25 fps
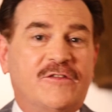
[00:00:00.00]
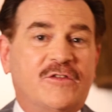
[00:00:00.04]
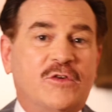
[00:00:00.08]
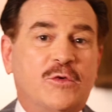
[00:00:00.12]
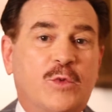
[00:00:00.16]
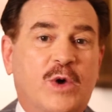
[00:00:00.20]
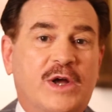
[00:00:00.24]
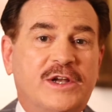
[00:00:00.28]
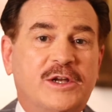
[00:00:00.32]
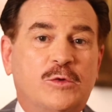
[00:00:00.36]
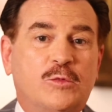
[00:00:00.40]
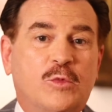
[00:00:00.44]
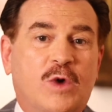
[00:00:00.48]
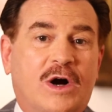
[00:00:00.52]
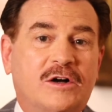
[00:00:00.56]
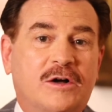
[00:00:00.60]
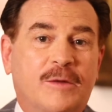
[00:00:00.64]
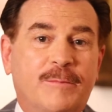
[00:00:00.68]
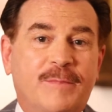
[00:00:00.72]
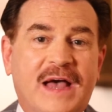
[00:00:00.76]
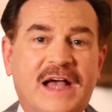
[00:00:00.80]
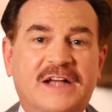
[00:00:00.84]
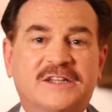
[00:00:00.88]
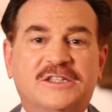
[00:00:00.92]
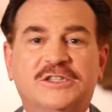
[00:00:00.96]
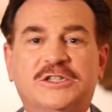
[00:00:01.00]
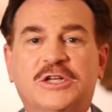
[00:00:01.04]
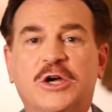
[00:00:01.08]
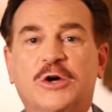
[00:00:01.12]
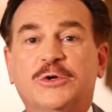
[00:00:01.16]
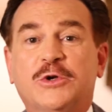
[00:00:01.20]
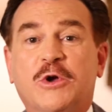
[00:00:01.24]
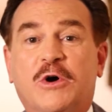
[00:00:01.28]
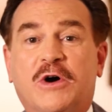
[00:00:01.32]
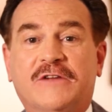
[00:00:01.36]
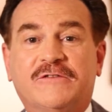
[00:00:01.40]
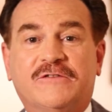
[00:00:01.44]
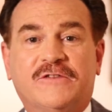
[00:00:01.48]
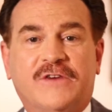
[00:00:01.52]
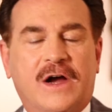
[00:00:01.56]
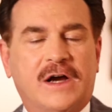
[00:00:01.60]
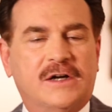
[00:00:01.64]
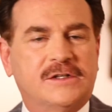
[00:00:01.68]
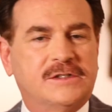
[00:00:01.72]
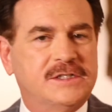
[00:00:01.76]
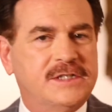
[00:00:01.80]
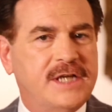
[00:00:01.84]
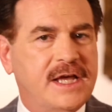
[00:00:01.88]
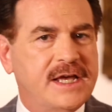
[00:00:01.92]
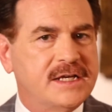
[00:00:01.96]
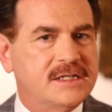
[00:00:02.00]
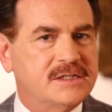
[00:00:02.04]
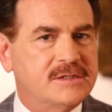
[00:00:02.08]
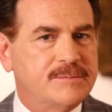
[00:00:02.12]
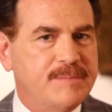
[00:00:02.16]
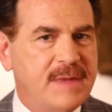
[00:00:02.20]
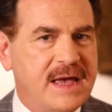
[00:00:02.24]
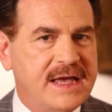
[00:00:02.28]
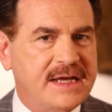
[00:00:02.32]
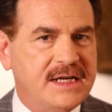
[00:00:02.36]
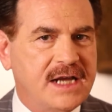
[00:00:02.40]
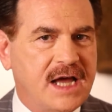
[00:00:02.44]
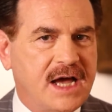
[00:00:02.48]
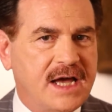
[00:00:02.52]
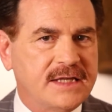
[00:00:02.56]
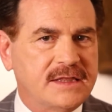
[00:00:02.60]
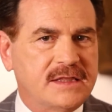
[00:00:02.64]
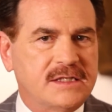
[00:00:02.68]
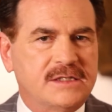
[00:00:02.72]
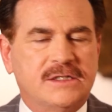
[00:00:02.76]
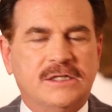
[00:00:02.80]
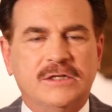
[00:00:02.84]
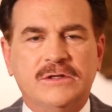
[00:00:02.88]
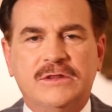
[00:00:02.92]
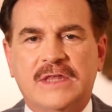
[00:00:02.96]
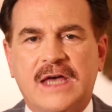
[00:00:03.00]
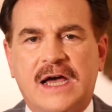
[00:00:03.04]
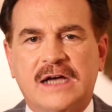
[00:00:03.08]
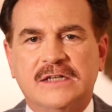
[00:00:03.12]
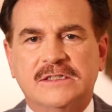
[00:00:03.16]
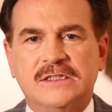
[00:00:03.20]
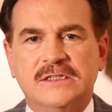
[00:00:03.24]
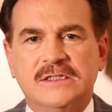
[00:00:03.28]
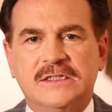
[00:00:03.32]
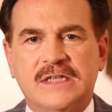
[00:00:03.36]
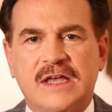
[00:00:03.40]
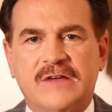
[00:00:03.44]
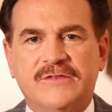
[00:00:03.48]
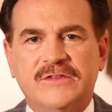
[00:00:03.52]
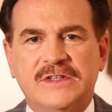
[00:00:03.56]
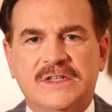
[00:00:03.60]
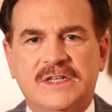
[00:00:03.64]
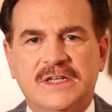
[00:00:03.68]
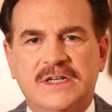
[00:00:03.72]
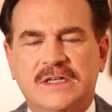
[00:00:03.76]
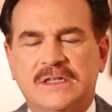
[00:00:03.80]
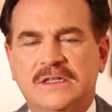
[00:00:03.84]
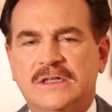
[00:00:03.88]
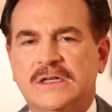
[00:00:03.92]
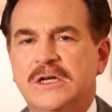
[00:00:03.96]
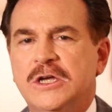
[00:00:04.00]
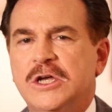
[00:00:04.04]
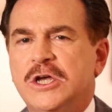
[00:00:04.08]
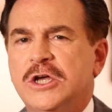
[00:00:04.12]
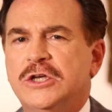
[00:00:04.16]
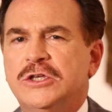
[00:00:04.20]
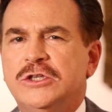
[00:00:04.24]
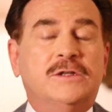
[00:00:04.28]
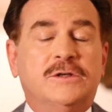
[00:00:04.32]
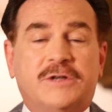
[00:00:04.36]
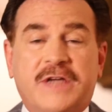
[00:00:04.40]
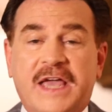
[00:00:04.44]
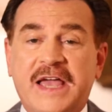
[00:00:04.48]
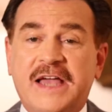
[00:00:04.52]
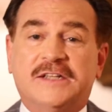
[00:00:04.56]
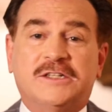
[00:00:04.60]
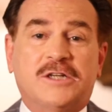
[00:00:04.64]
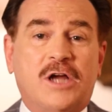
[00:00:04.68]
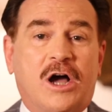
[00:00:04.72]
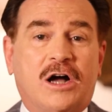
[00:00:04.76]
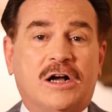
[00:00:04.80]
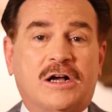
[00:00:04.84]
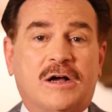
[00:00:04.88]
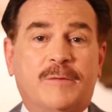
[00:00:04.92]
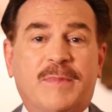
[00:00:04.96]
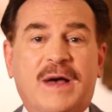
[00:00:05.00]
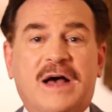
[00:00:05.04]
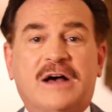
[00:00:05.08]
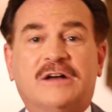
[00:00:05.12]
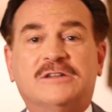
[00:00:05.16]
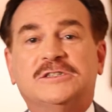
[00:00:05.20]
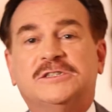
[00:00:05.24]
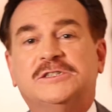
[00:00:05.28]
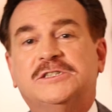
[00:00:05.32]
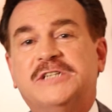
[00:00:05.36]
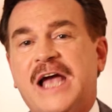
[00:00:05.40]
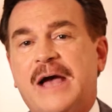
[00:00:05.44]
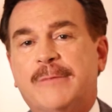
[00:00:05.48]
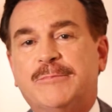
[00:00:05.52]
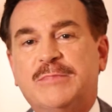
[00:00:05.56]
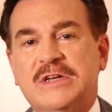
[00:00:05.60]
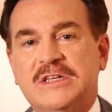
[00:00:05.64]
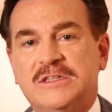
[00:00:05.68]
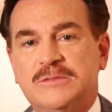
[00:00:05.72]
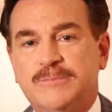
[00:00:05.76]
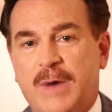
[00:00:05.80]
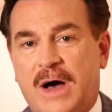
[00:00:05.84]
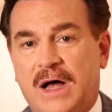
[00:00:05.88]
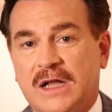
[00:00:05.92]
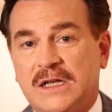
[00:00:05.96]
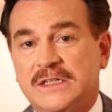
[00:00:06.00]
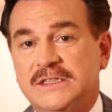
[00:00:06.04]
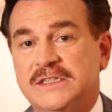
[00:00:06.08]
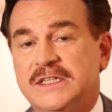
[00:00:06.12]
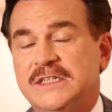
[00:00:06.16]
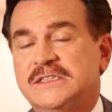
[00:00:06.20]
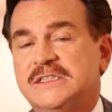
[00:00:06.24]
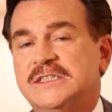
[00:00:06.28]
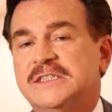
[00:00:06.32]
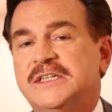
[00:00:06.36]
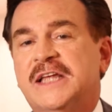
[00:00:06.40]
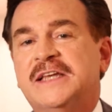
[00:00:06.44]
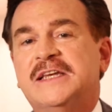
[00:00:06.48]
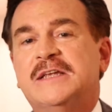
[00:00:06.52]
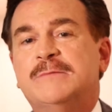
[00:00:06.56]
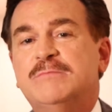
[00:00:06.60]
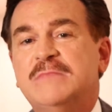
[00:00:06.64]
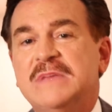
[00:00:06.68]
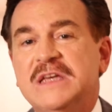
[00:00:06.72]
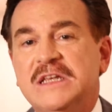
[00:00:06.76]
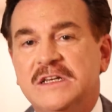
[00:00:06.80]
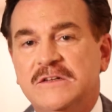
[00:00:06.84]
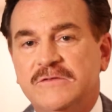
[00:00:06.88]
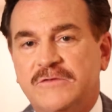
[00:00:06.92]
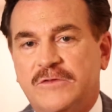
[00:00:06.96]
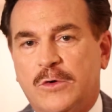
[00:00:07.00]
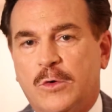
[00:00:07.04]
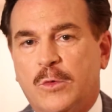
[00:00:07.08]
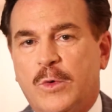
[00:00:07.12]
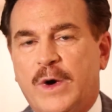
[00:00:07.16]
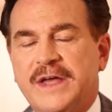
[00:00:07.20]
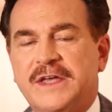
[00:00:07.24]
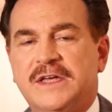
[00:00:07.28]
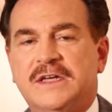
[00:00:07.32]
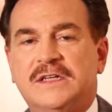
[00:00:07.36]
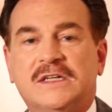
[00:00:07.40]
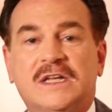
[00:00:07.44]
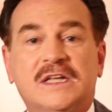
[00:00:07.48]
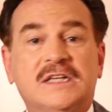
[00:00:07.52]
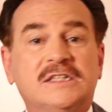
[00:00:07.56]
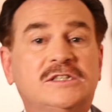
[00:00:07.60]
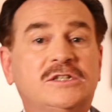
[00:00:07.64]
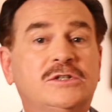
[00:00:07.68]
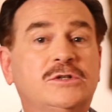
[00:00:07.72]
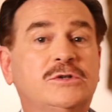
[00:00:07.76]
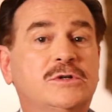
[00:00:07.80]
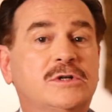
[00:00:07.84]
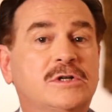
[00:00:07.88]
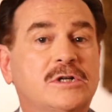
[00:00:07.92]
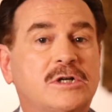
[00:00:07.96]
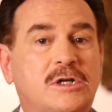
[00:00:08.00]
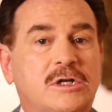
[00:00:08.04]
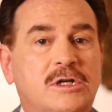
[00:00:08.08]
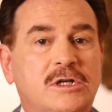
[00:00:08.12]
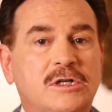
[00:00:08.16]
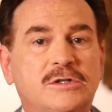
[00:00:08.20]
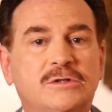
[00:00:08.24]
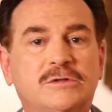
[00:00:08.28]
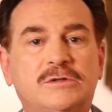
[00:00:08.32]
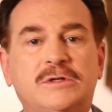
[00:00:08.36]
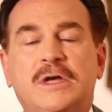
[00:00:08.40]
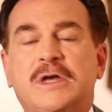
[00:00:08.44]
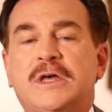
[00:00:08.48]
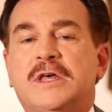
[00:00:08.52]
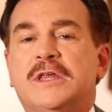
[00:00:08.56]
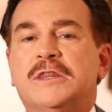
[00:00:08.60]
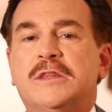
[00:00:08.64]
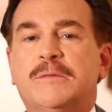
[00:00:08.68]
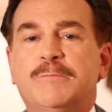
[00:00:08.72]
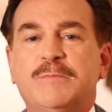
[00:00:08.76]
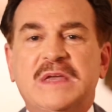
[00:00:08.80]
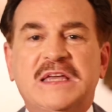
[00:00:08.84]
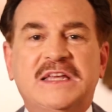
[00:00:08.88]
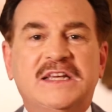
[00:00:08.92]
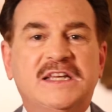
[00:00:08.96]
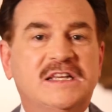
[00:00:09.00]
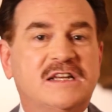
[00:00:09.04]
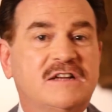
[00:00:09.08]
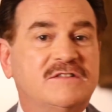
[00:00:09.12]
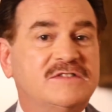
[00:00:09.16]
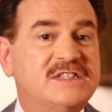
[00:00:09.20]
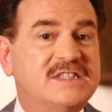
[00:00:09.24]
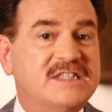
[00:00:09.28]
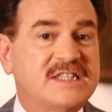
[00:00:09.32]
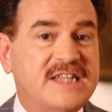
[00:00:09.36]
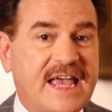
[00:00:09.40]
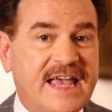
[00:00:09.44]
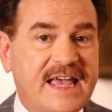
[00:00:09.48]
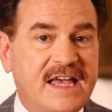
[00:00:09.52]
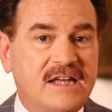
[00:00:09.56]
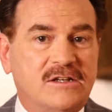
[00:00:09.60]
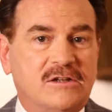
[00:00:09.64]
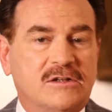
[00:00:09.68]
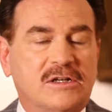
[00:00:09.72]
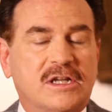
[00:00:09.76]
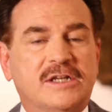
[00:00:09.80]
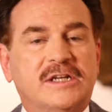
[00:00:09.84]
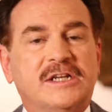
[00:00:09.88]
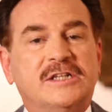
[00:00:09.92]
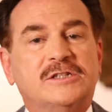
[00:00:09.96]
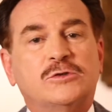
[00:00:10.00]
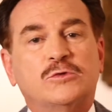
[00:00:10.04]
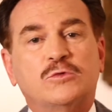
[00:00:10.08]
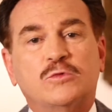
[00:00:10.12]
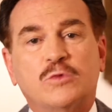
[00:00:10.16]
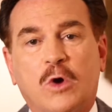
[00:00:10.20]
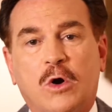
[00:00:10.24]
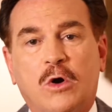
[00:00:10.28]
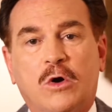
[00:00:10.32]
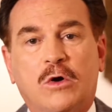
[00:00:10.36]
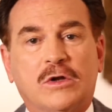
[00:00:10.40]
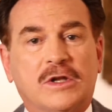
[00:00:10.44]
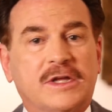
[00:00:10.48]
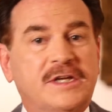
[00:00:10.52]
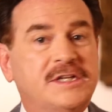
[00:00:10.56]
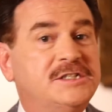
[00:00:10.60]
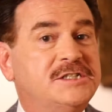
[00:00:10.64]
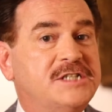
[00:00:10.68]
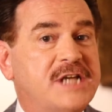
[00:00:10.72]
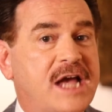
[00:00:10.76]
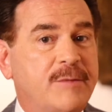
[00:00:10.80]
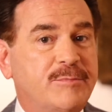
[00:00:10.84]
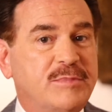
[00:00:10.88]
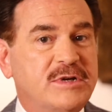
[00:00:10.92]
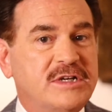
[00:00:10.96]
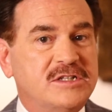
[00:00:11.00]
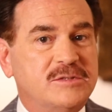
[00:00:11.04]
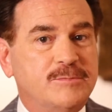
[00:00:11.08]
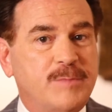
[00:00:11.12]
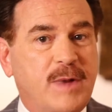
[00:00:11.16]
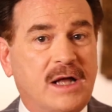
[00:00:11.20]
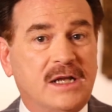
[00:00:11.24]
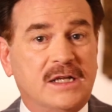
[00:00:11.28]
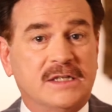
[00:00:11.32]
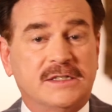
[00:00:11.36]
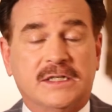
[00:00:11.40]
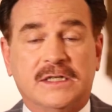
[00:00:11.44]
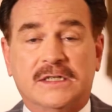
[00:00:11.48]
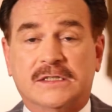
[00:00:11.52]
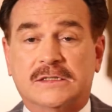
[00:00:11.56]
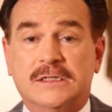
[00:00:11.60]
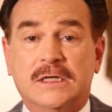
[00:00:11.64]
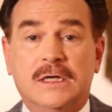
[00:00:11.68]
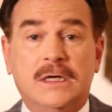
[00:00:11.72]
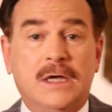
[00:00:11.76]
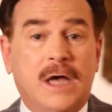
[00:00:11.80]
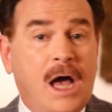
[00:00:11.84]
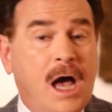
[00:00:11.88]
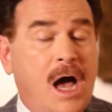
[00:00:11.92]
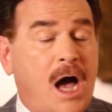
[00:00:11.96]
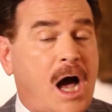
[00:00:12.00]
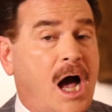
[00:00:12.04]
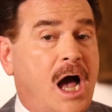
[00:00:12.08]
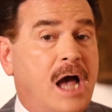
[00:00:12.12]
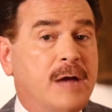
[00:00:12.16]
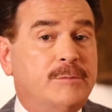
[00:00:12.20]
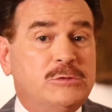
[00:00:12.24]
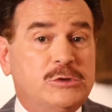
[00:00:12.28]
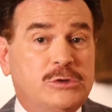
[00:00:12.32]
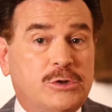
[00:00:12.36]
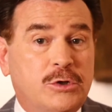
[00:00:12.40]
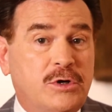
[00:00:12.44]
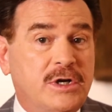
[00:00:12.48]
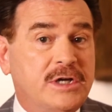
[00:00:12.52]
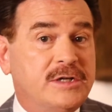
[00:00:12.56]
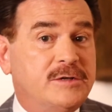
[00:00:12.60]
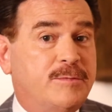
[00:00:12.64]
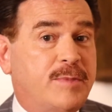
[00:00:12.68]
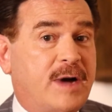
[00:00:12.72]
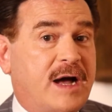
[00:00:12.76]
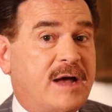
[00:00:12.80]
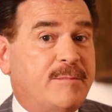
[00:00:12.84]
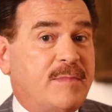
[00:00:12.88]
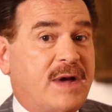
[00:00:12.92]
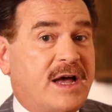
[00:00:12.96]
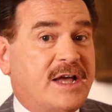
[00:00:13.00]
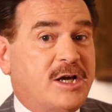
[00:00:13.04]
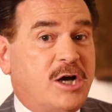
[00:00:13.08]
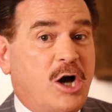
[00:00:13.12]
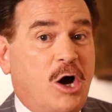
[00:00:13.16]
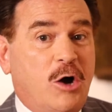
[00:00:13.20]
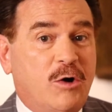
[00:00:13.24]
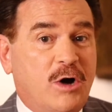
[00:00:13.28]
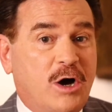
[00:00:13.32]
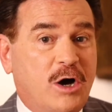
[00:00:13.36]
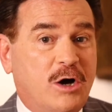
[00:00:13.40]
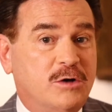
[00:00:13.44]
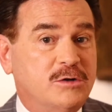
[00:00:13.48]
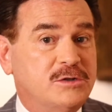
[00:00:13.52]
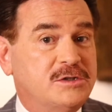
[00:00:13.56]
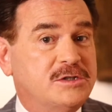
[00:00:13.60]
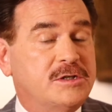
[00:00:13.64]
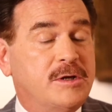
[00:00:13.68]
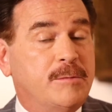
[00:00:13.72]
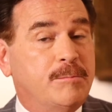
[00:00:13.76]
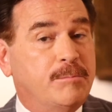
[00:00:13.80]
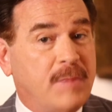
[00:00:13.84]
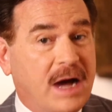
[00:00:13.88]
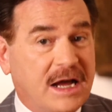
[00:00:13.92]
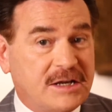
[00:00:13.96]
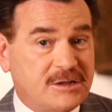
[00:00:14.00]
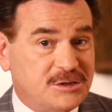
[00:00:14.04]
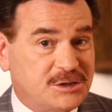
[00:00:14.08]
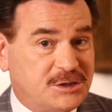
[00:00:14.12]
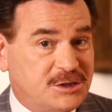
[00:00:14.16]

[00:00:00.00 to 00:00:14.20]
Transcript: everyone and welcome back to Tokyo on Fire. Today is May 9th, 2017. You can't talk about Japanese politics in any meaningful way unless you include the meaning of scandal and its role in Japanese politics. I'm joined by my co-host, Michael